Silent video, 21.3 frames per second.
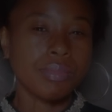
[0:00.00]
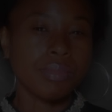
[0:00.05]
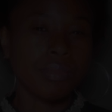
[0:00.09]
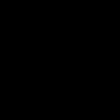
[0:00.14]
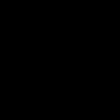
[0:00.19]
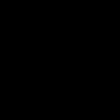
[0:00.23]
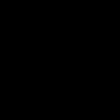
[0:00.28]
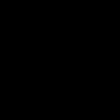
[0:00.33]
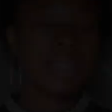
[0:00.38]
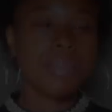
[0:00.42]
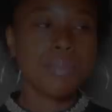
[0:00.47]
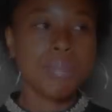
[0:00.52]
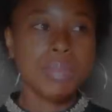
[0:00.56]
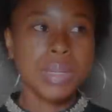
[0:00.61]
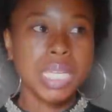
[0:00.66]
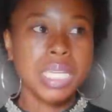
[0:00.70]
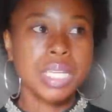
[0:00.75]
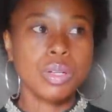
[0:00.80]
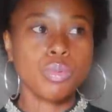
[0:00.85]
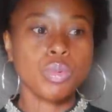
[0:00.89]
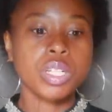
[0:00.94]
What does it
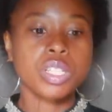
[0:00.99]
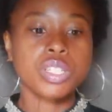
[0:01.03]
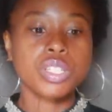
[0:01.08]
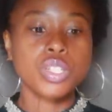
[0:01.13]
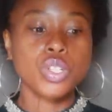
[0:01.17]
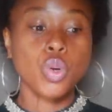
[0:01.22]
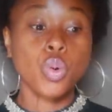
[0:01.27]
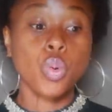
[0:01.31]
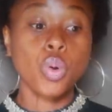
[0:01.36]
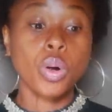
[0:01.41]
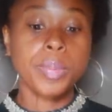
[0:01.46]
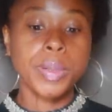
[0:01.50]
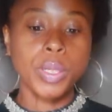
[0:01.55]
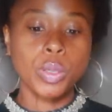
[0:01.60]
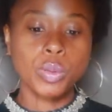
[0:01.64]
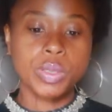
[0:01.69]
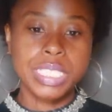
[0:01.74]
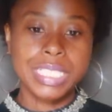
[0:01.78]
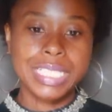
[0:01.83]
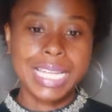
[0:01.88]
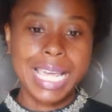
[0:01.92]
mean when a Scorpio
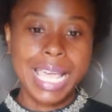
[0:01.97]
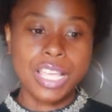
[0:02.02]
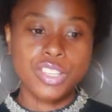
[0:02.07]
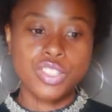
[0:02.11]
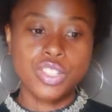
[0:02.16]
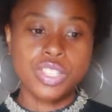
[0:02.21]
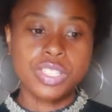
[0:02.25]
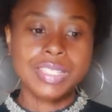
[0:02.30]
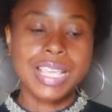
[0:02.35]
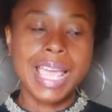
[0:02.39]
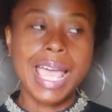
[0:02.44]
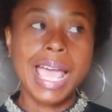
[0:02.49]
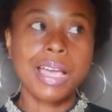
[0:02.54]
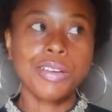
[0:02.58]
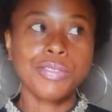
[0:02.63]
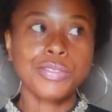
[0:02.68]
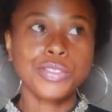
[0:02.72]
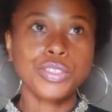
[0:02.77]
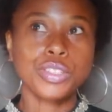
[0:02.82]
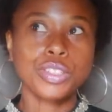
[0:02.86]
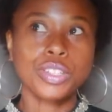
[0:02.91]
detaches
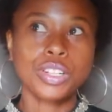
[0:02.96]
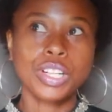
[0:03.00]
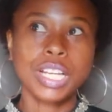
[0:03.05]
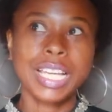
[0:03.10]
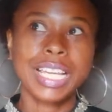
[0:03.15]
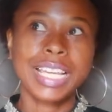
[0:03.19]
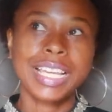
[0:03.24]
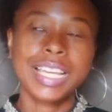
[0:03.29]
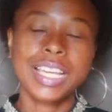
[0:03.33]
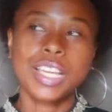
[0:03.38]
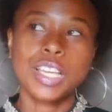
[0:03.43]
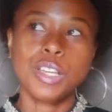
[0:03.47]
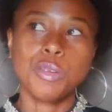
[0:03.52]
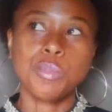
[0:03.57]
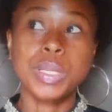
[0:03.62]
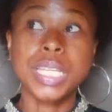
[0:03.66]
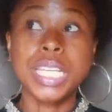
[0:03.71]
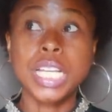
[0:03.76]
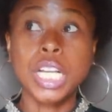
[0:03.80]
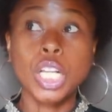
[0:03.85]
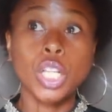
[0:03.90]
after
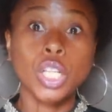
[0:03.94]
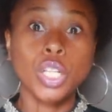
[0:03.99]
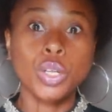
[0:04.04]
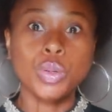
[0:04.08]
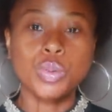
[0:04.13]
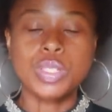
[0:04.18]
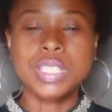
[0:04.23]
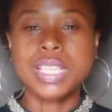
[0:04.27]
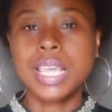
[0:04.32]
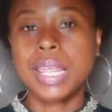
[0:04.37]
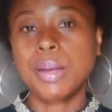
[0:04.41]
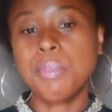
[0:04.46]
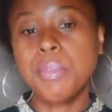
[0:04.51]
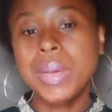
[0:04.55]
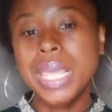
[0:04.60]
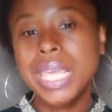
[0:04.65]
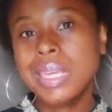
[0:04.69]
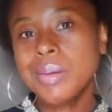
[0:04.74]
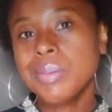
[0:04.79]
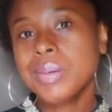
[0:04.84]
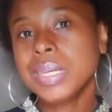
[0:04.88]
being close? And
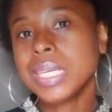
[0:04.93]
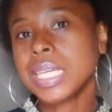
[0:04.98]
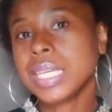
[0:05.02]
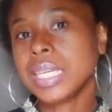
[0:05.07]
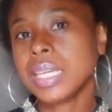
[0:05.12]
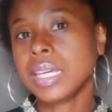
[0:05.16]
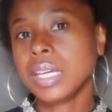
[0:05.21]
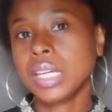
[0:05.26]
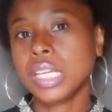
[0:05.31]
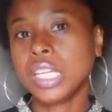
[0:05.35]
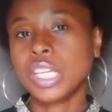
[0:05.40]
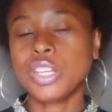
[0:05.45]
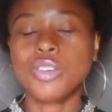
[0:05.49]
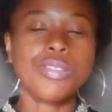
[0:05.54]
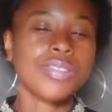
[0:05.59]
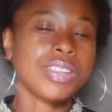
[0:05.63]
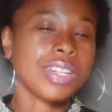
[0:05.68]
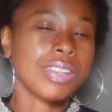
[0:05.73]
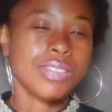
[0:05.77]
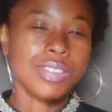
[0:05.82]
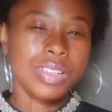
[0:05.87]
maybe you
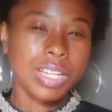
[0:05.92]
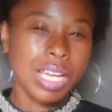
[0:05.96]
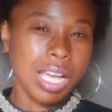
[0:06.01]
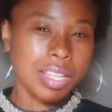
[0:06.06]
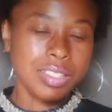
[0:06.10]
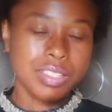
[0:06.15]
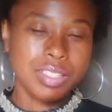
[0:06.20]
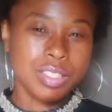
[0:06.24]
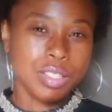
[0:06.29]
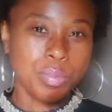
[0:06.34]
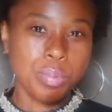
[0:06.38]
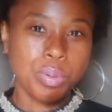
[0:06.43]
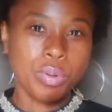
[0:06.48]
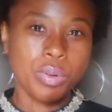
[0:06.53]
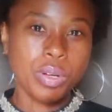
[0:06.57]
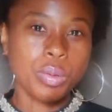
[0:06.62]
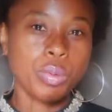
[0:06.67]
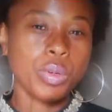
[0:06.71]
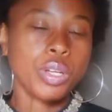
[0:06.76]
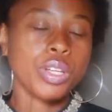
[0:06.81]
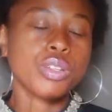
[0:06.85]
haven't even gotten to the
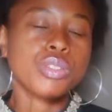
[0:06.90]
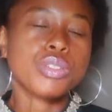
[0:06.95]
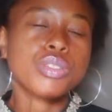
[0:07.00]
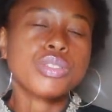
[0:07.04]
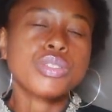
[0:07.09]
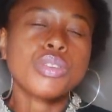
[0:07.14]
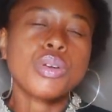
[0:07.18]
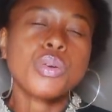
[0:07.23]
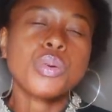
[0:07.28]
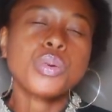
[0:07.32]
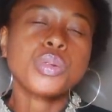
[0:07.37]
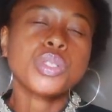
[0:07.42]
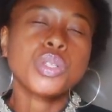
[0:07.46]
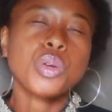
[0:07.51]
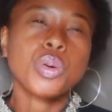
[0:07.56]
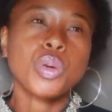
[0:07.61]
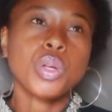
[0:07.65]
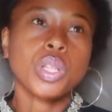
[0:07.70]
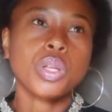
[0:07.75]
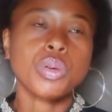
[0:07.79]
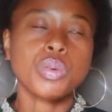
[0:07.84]
point where you're so,
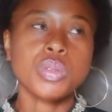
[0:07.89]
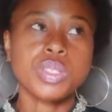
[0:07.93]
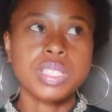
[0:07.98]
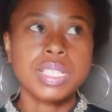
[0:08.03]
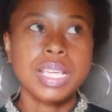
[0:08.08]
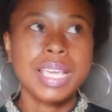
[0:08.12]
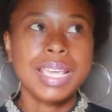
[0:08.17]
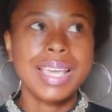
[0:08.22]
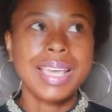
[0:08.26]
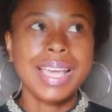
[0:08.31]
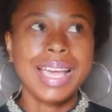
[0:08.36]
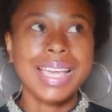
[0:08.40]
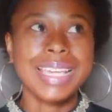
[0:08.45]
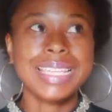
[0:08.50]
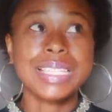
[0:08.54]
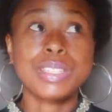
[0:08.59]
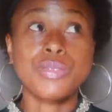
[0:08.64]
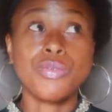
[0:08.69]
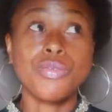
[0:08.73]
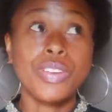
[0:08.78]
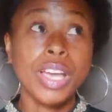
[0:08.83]
so close.
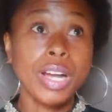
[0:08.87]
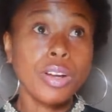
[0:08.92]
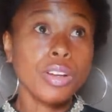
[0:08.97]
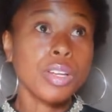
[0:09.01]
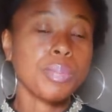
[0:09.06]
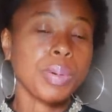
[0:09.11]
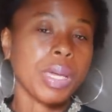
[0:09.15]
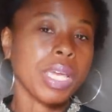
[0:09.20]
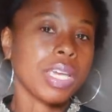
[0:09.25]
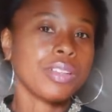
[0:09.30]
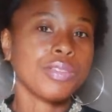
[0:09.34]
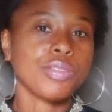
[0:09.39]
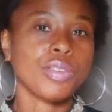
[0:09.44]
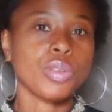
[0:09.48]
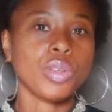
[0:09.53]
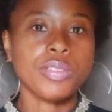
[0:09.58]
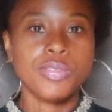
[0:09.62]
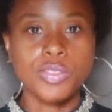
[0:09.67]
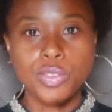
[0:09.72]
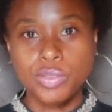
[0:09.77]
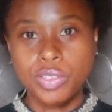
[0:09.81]
It's very
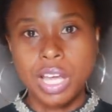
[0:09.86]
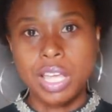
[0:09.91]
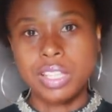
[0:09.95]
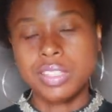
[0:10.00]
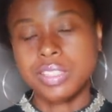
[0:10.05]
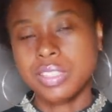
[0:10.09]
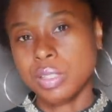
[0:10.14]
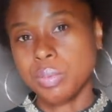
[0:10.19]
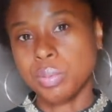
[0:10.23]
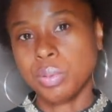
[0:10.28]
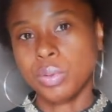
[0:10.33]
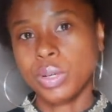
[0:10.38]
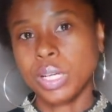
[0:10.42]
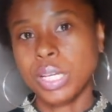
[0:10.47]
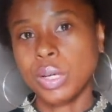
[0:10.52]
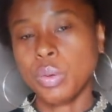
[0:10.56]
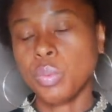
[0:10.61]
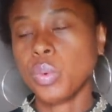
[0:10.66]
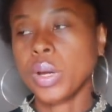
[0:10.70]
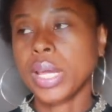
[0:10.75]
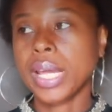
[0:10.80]
painful if you've gotten to the
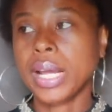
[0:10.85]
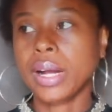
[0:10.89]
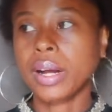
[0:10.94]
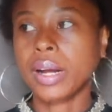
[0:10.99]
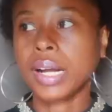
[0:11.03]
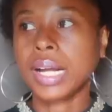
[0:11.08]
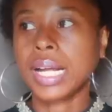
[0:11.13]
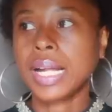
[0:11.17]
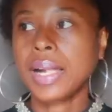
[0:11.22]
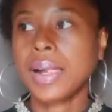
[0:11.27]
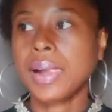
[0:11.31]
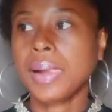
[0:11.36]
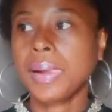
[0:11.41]
point where